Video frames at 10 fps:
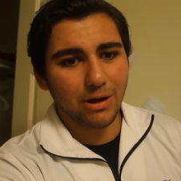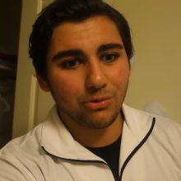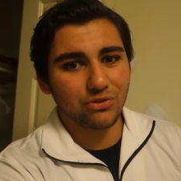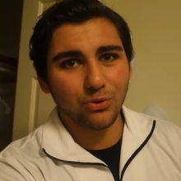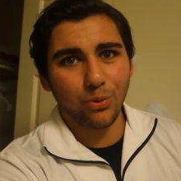that
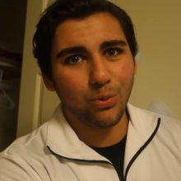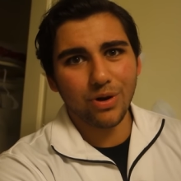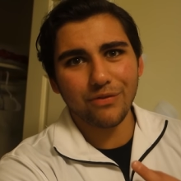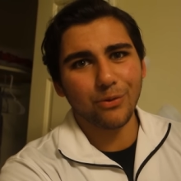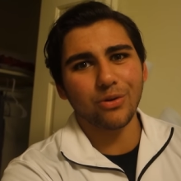was
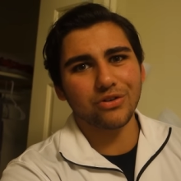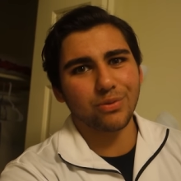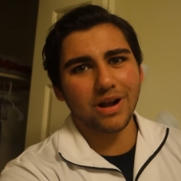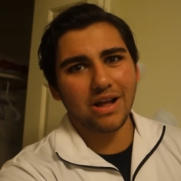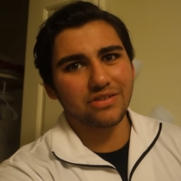one of the worst
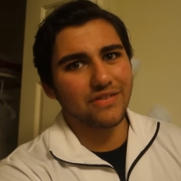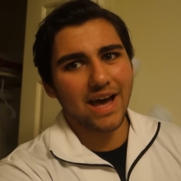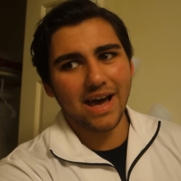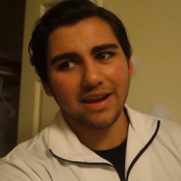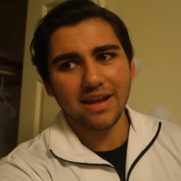workouts I've
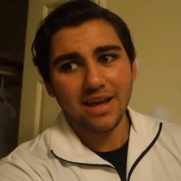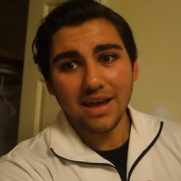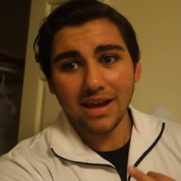had